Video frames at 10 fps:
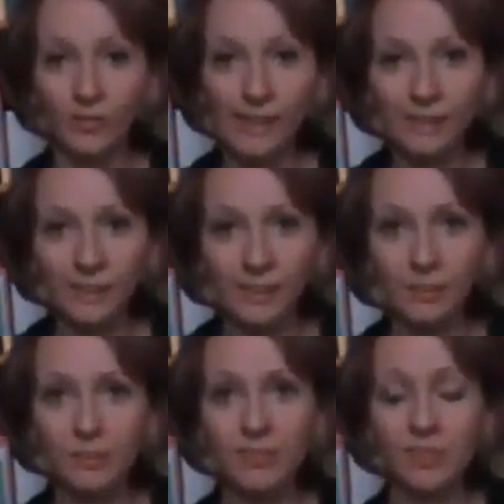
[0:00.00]

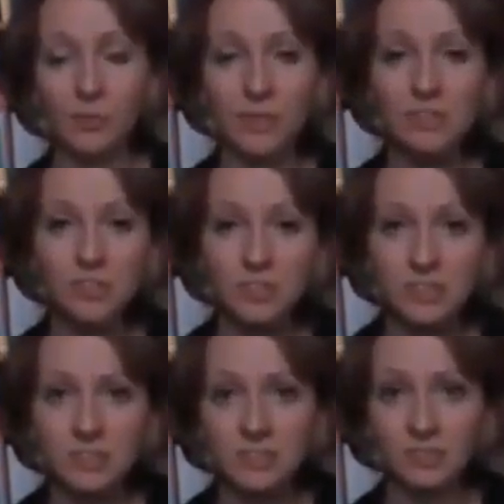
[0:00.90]
Finally, the mentioned
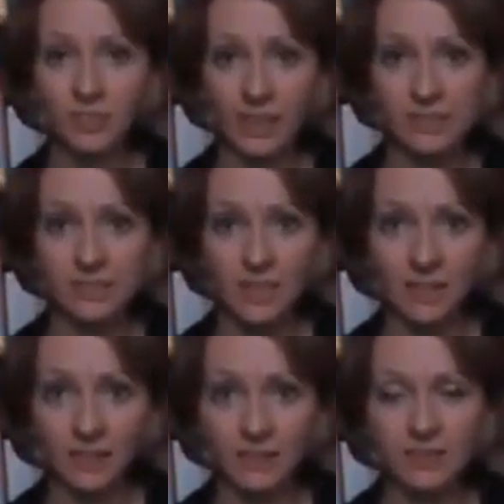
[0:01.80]
list of case
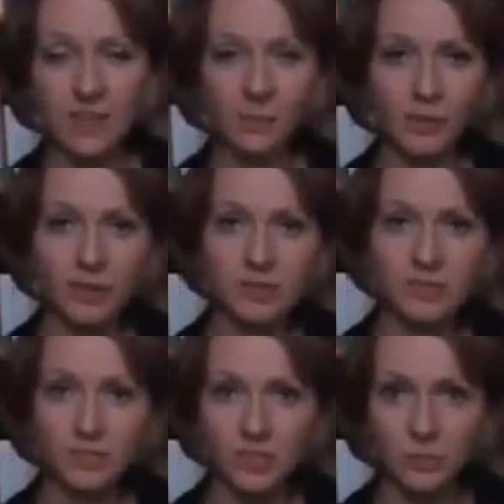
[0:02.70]
studies appears
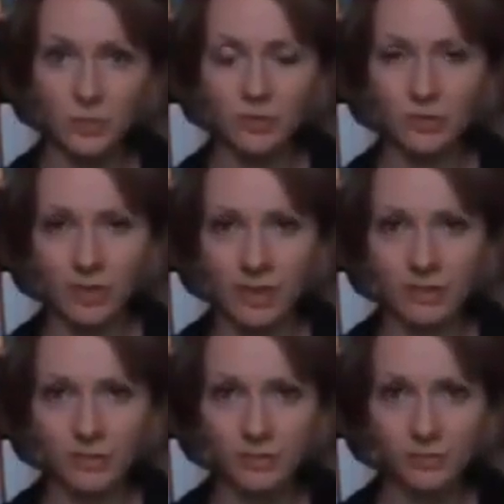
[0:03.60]
in Chapter 5.
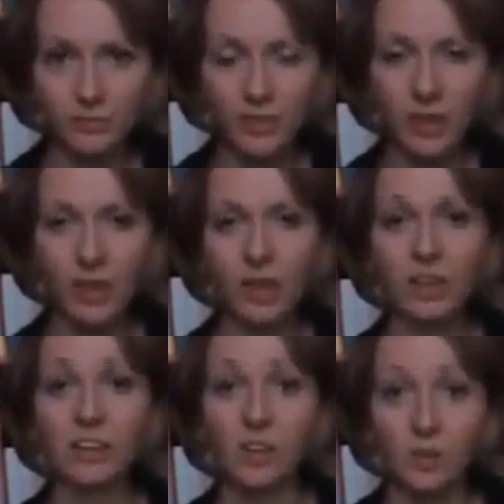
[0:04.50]

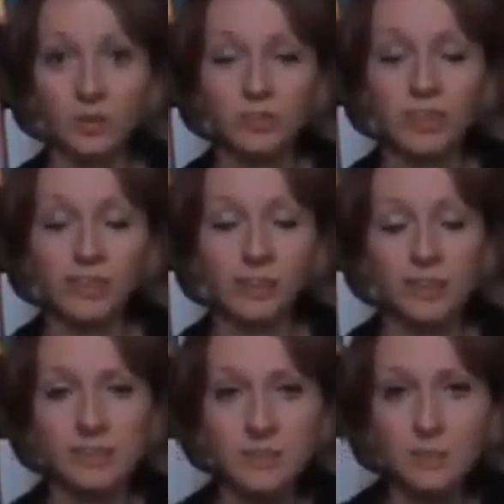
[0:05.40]
Note that the
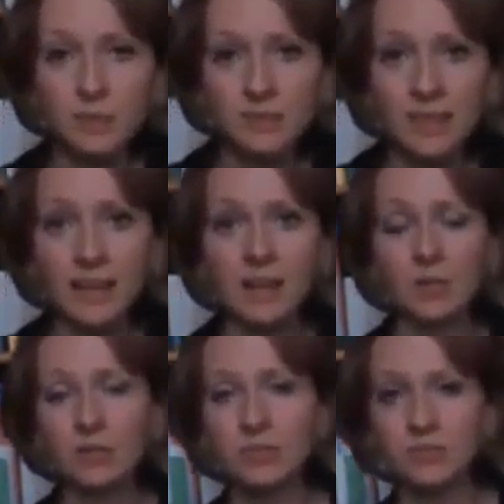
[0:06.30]
examples are
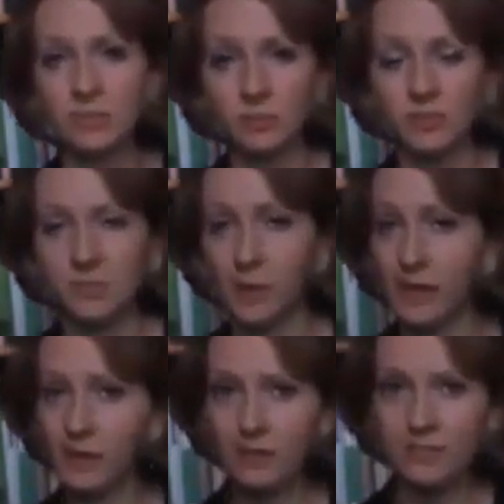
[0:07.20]
also from
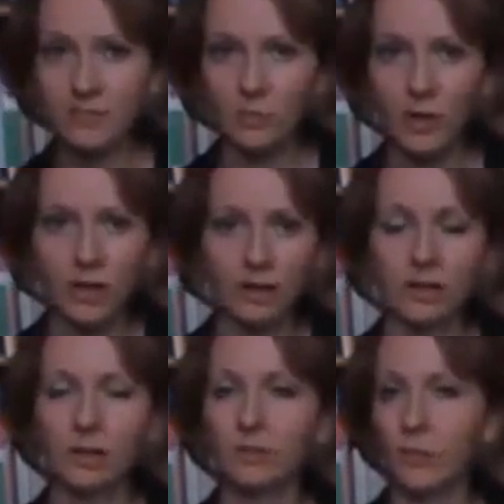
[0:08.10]
Spain as from
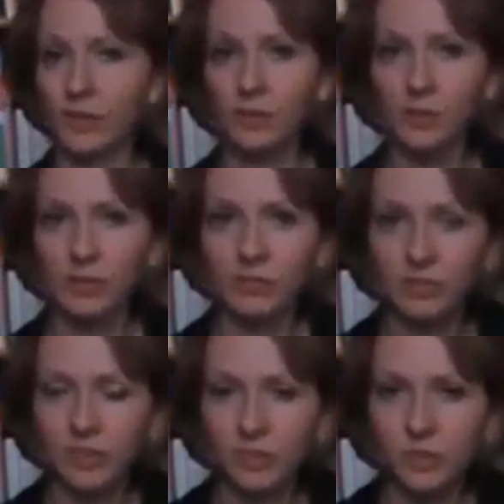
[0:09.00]
Hungary, and you are
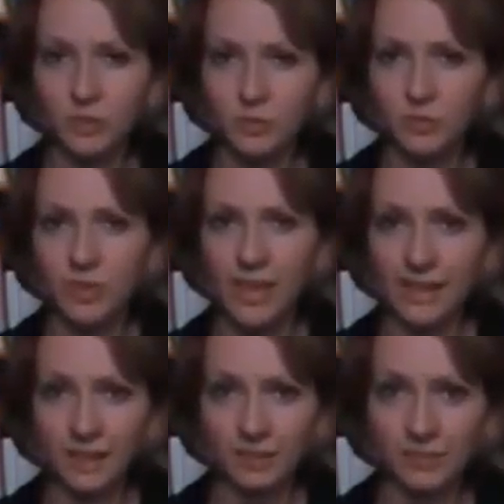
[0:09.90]
free to choose
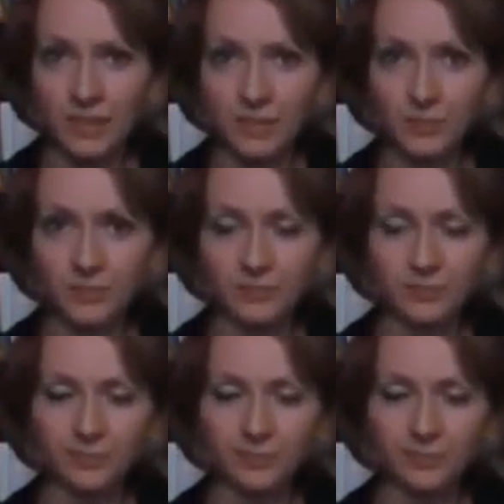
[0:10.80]
any of them.